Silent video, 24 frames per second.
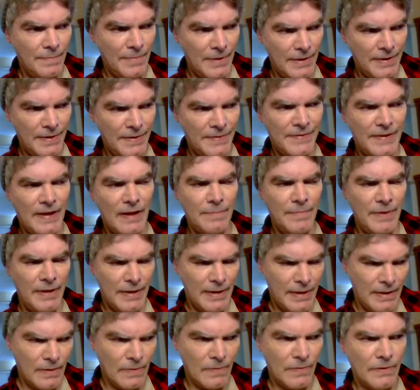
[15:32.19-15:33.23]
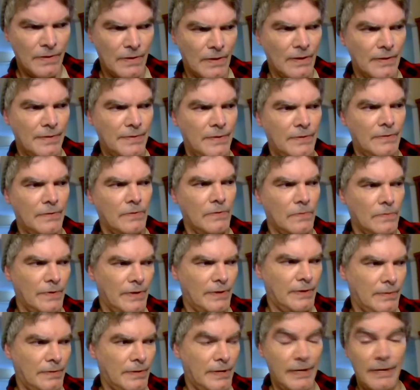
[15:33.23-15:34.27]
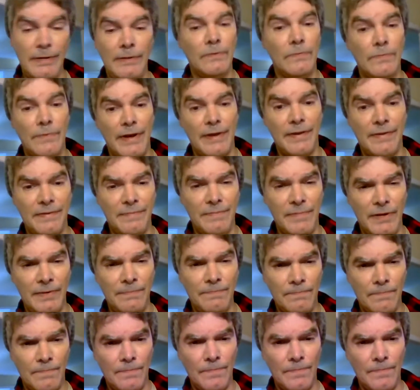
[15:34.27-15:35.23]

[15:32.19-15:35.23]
They just sat me down, talked to, and didn't arrest me.